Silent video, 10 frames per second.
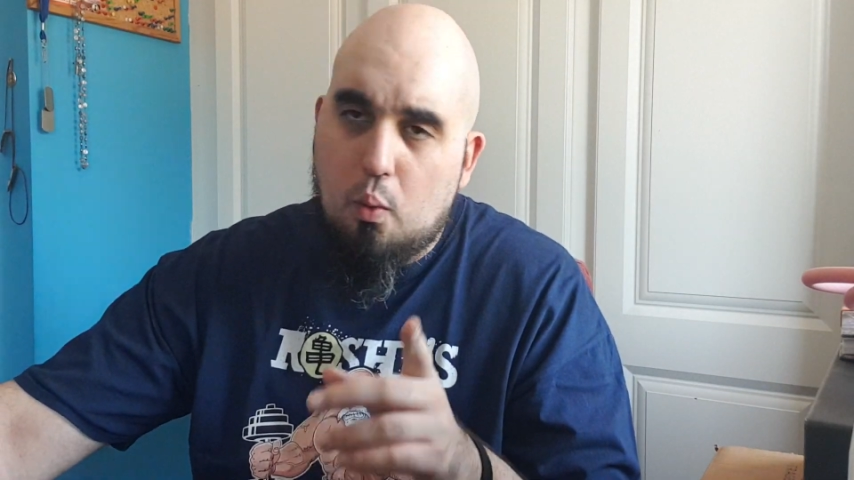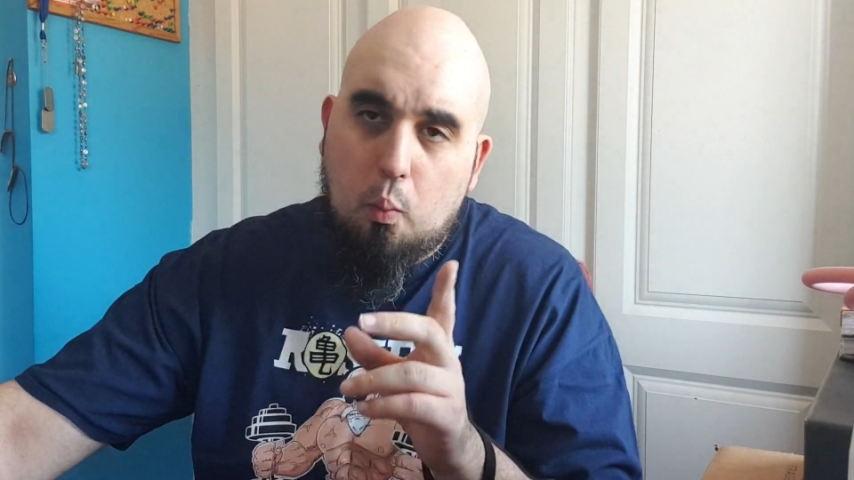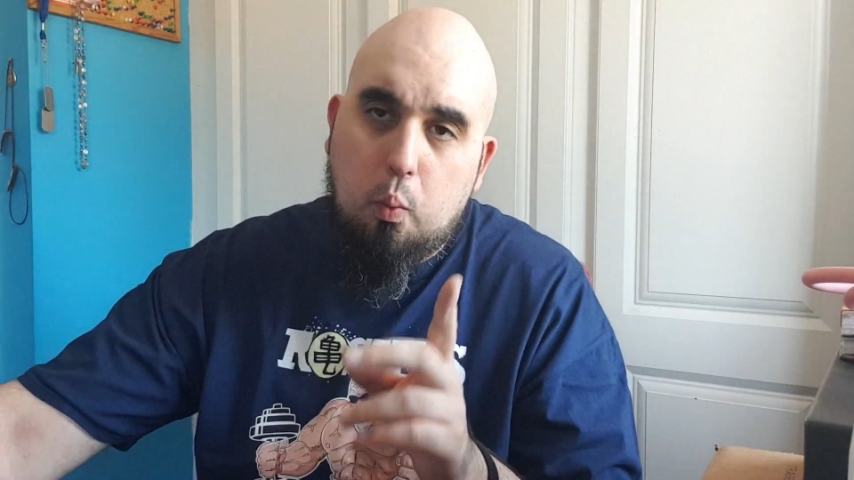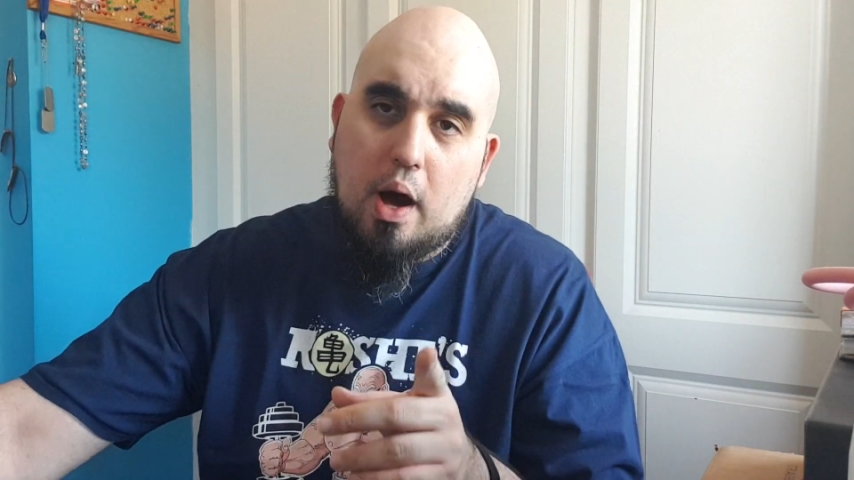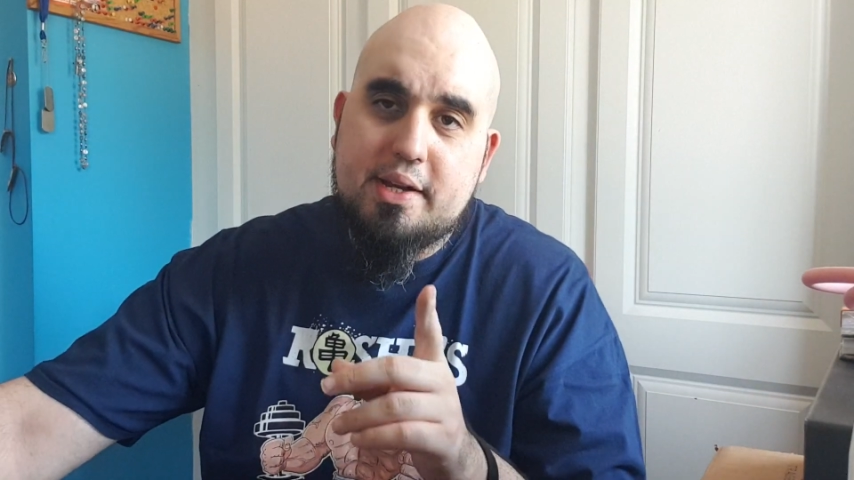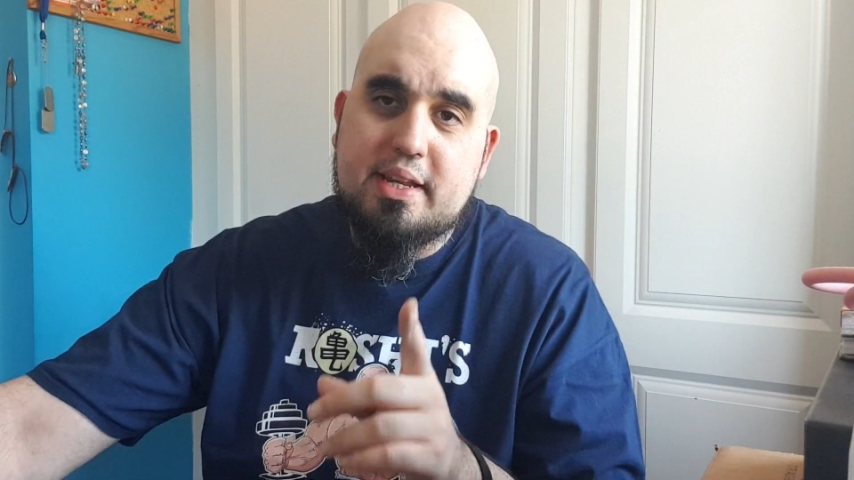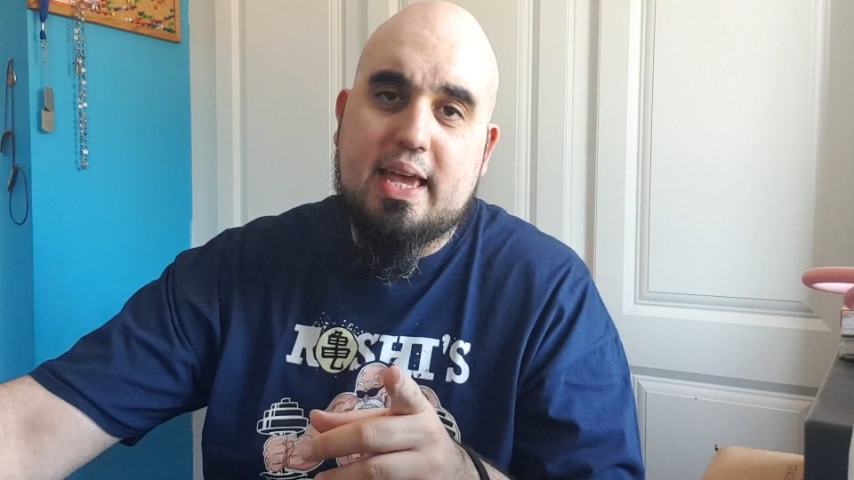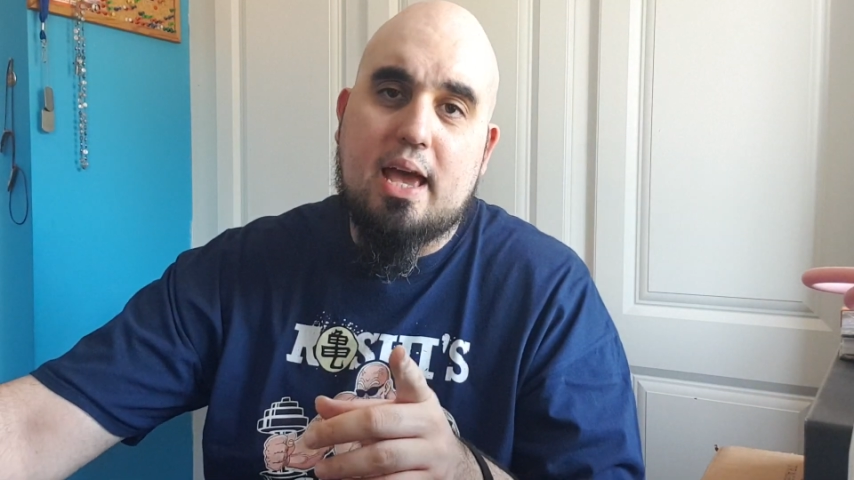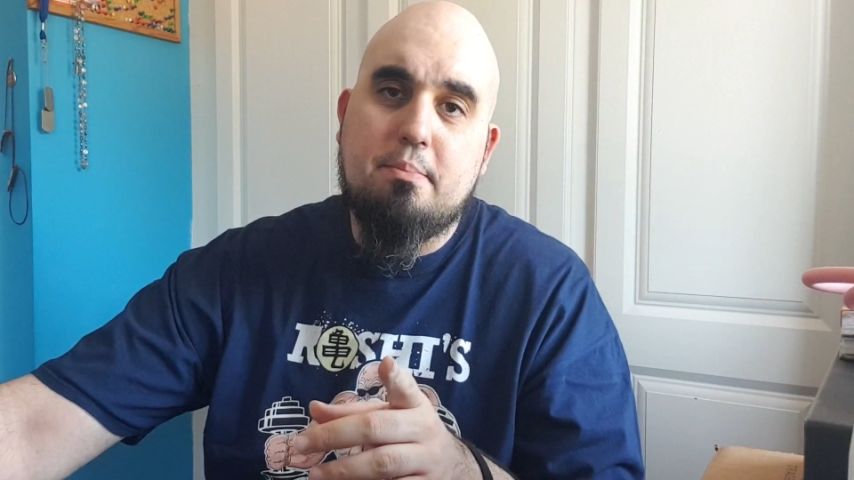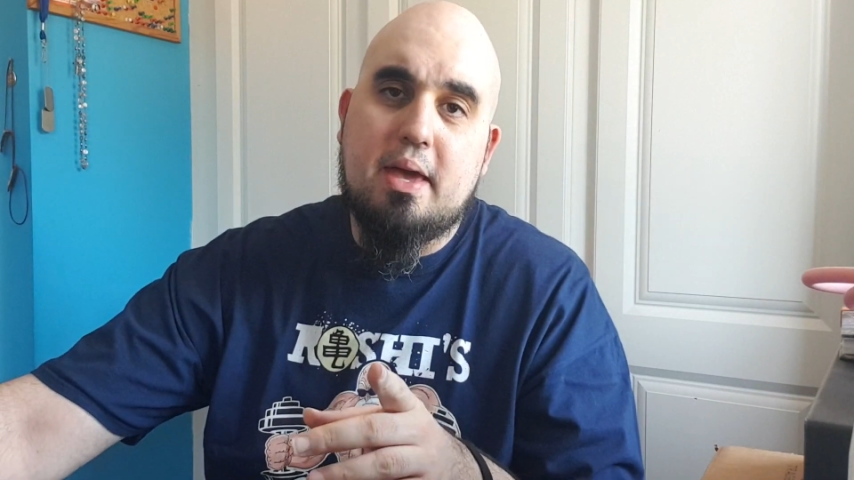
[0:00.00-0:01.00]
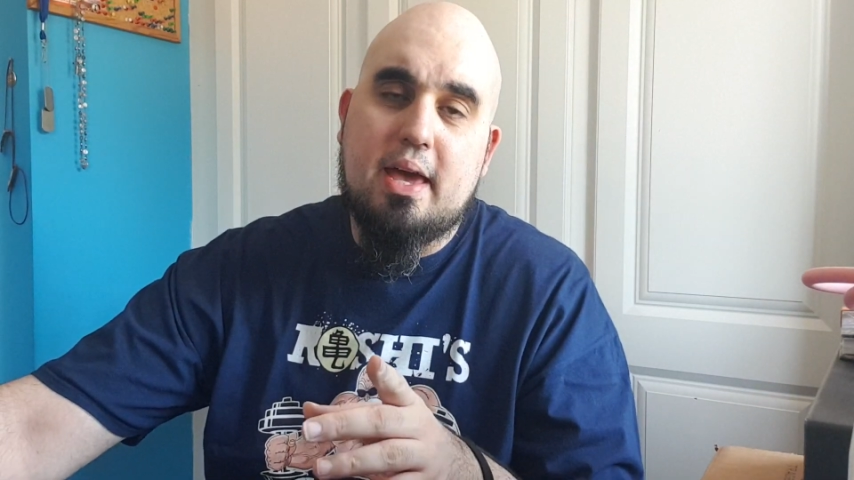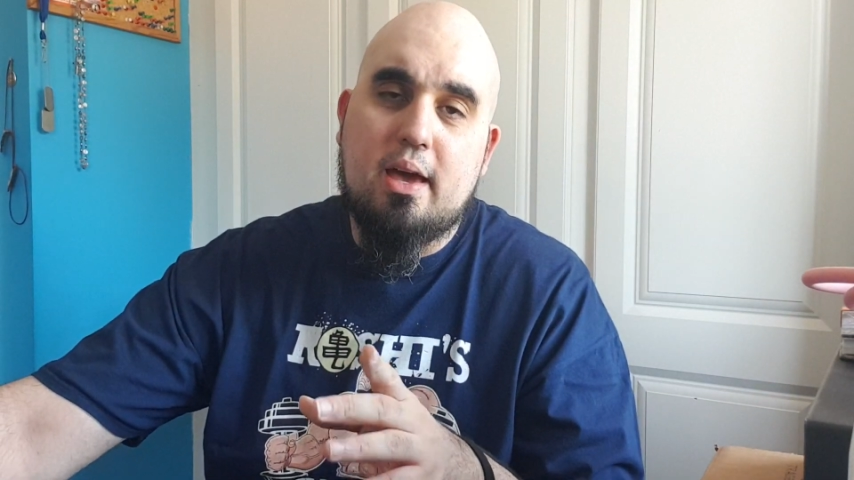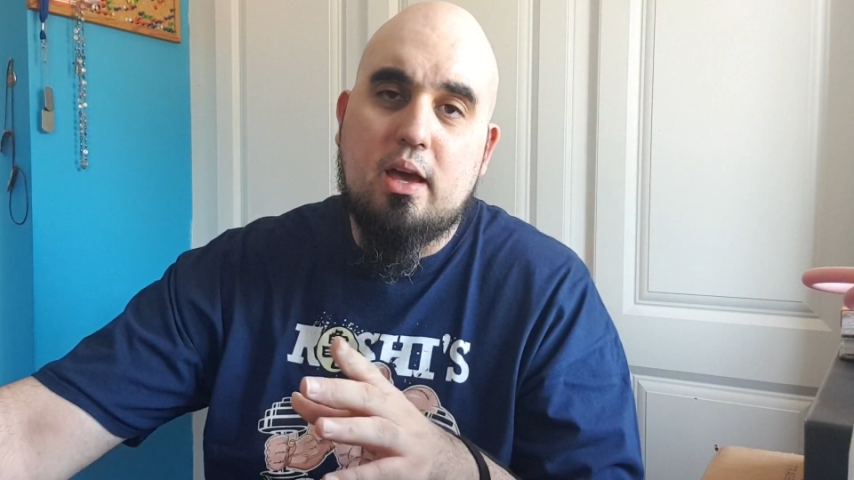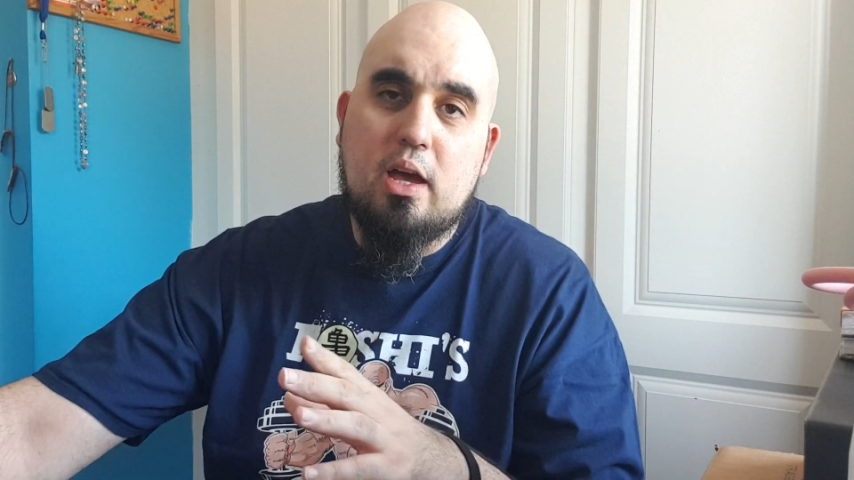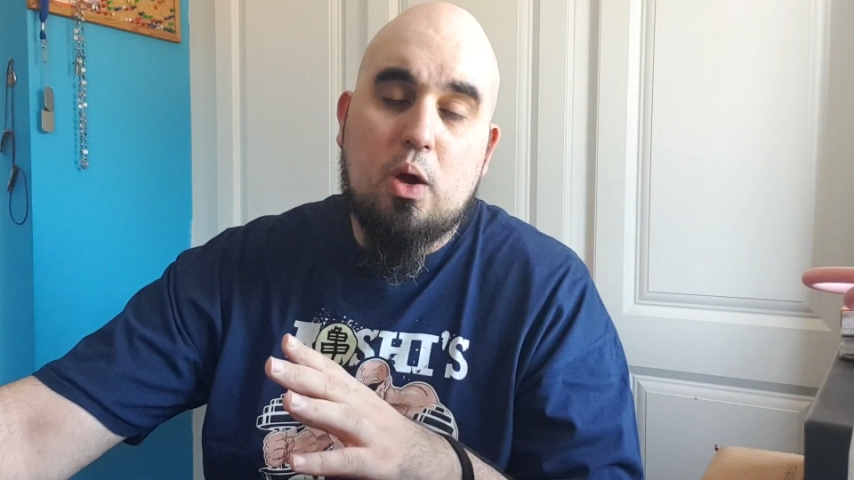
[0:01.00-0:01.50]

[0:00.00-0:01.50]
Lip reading: one game here